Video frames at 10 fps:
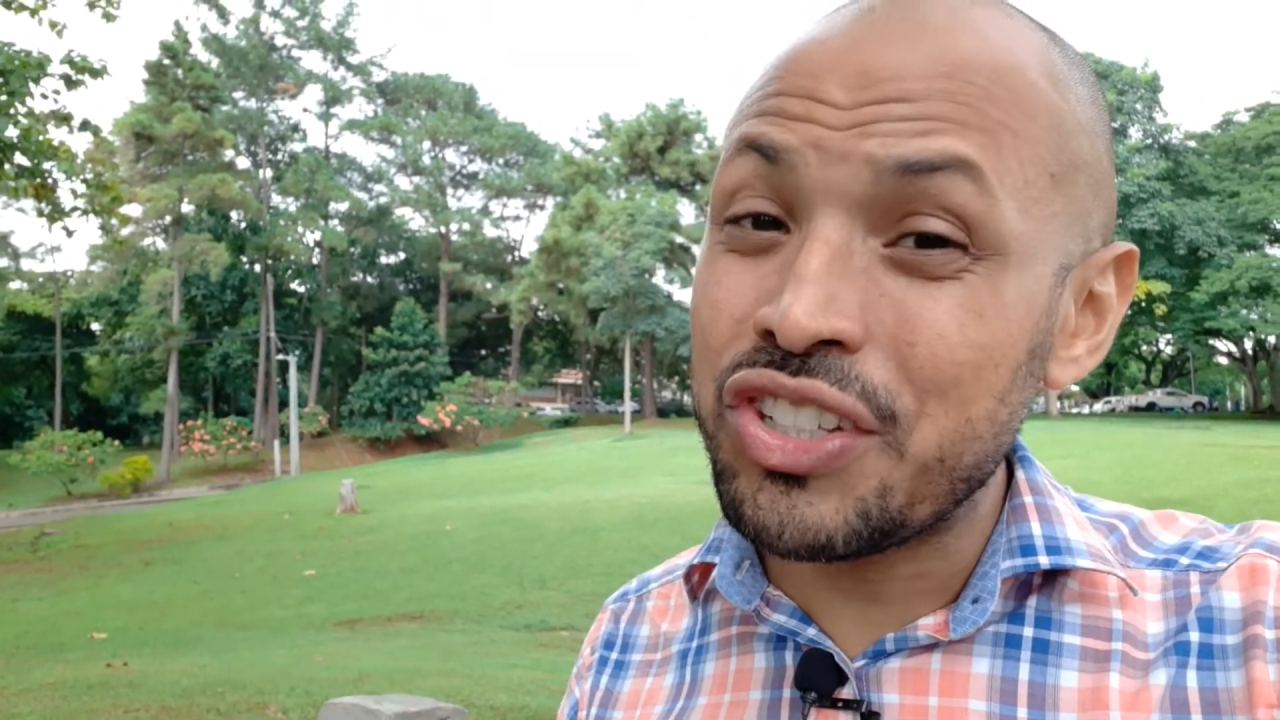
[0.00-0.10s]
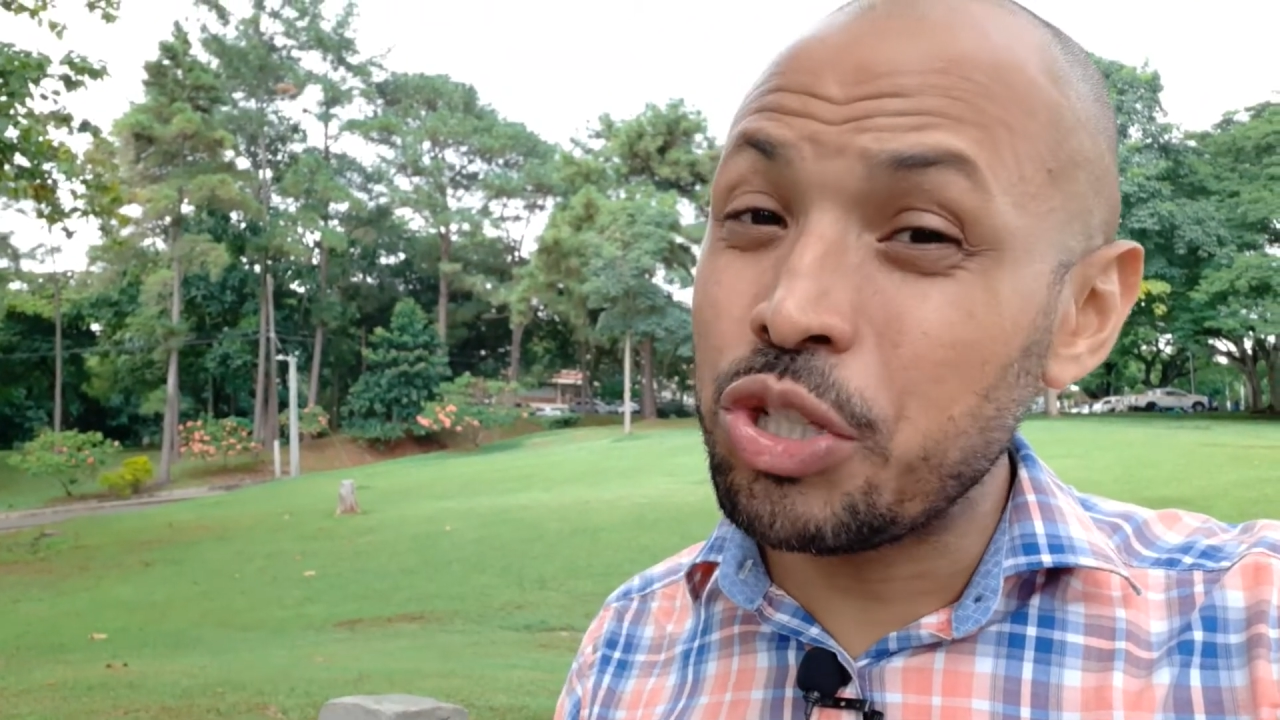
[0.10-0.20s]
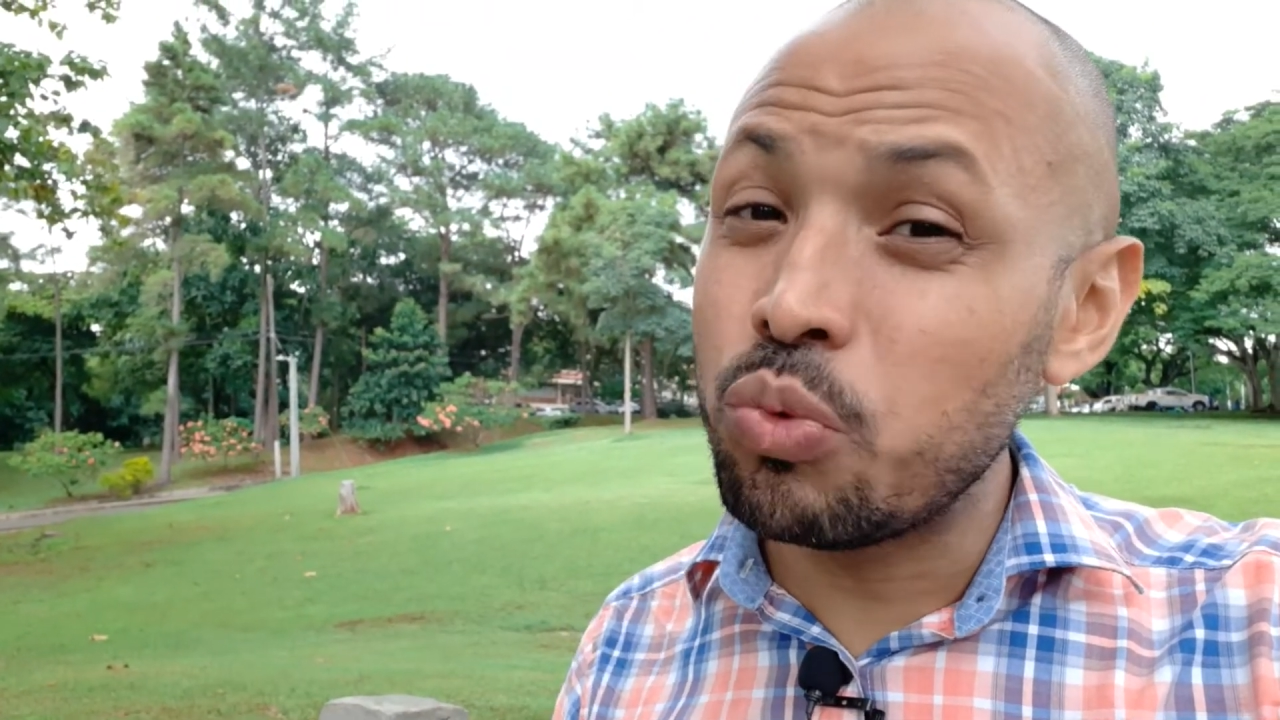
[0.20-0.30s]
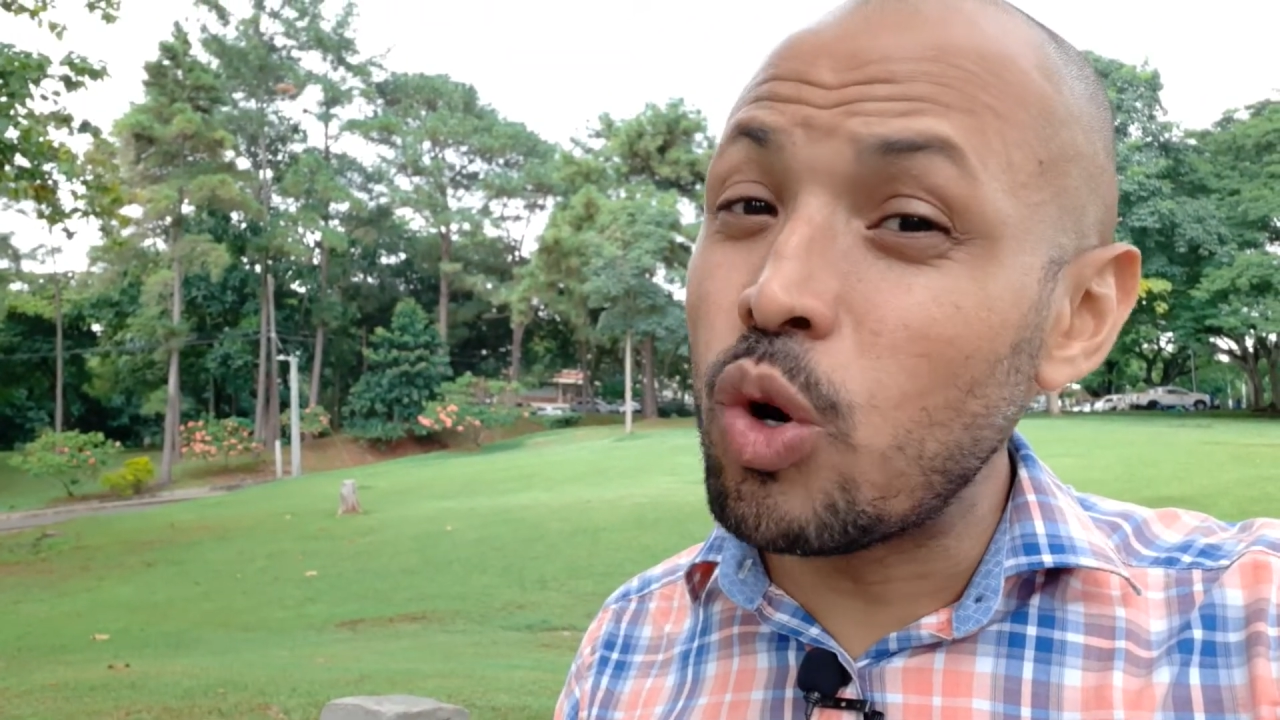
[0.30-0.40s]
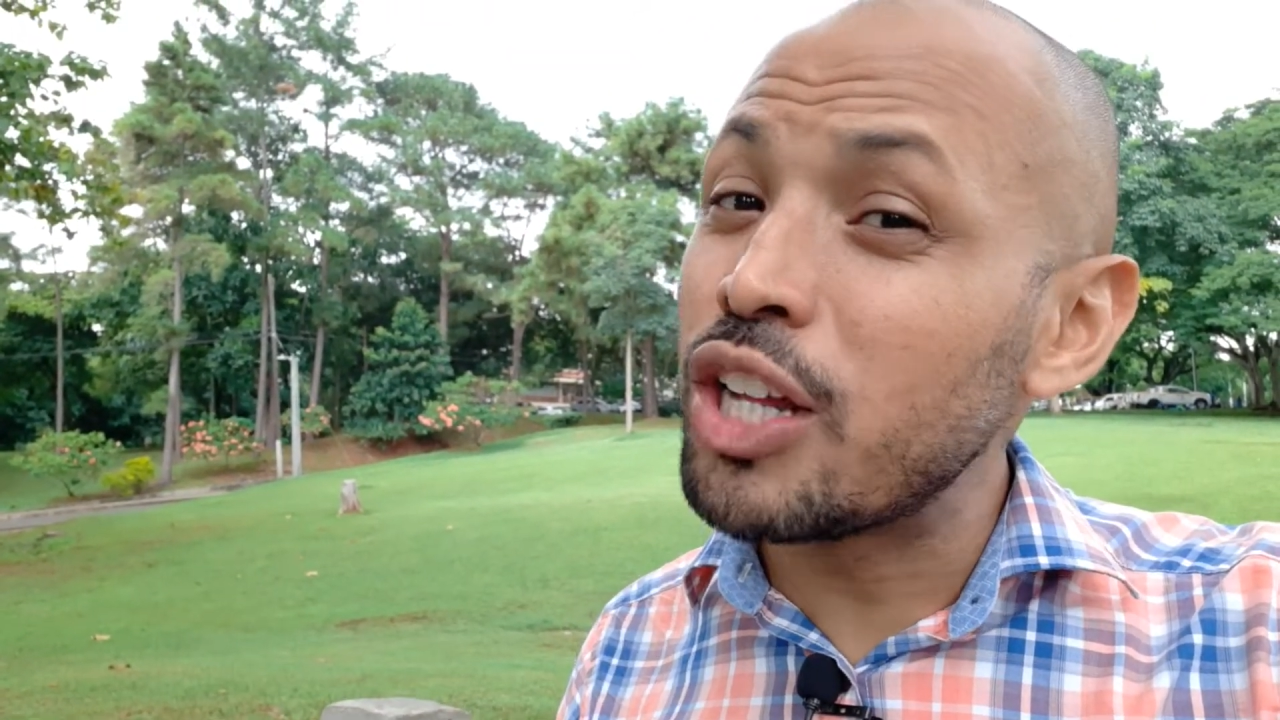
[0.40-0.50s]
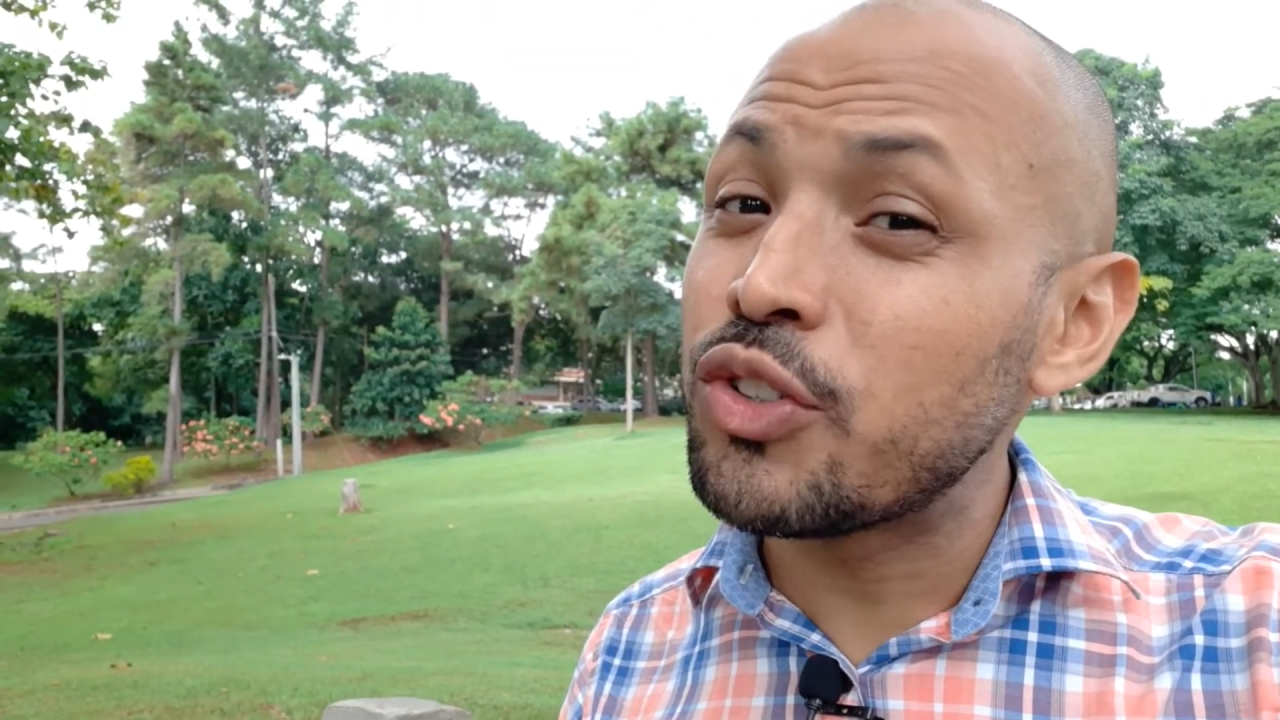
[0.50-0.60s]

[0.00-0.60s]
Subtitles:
that you want